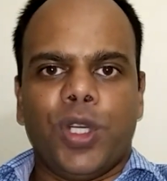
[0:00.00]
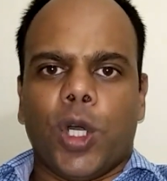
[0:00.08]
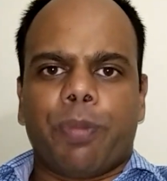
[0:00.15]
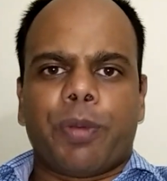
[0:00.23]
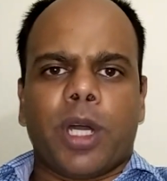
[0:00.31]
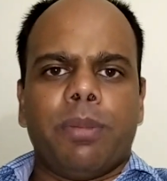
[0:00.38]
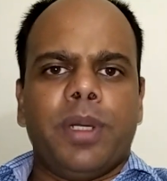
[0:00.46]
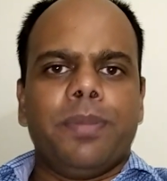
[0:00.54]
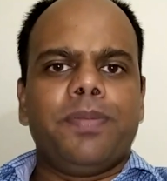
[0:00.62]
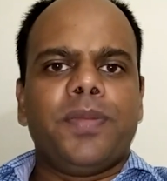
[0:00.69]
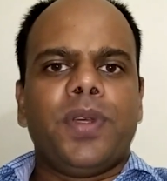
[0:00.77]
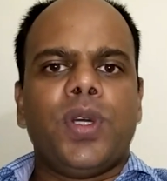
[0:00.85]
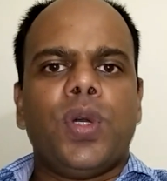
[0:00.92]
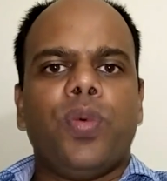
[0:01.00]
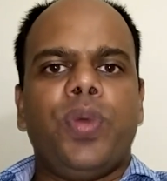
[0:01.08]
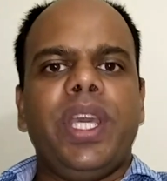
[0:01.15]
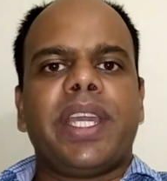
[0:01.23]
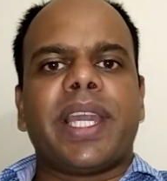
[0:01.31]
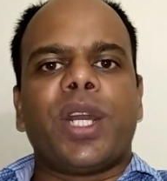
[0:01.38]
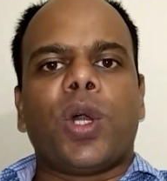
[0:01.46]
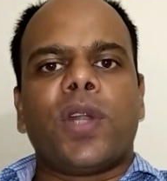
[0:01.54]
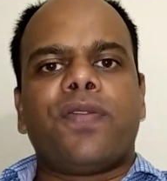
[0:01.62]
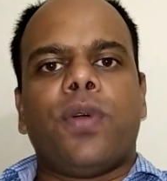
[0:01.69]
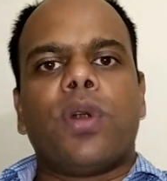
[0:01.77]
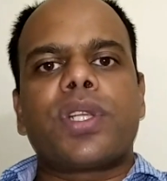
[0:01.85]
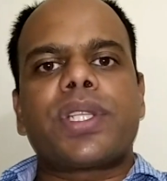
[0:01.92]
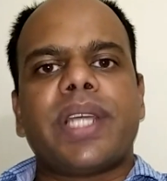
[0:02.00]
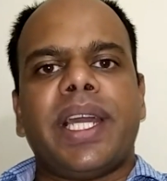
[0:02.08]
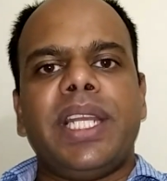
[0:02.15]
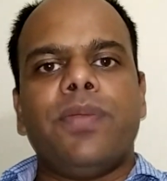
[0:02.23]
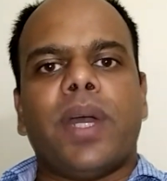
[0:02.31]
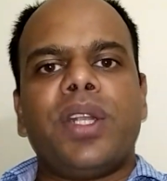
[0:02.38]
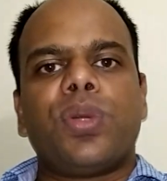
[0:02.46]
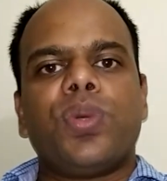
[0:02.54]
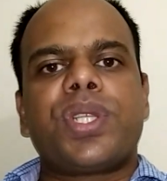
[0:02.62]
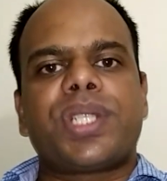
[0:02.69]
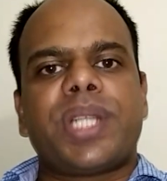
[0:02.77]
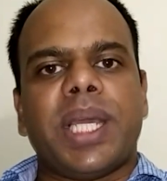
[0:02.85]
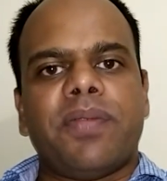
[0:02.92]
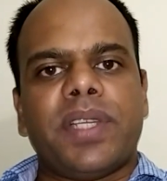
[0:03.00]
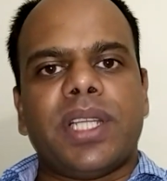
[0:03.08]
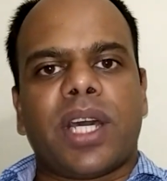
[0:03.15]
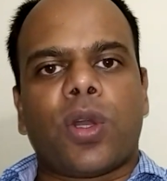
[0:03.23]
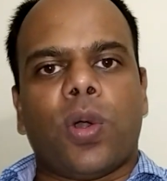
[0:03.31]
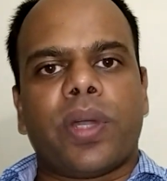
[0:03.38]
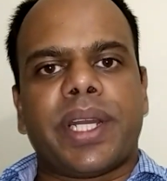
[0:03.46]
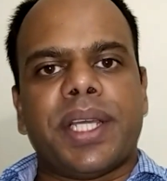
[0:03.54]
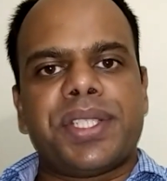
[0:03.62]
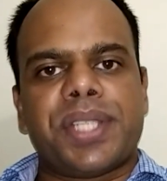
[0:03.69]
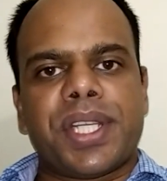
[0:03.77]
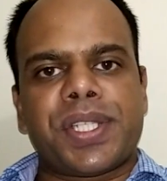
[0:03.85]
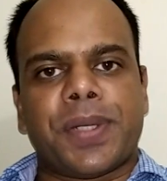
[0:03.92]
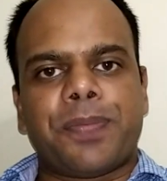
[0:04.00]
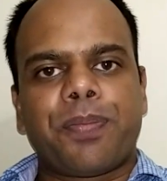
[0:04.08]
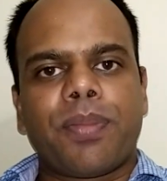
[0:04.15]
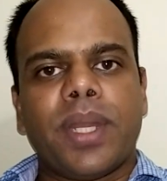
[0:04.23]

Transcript: No problem, we cannot force anyone to stay with our organization.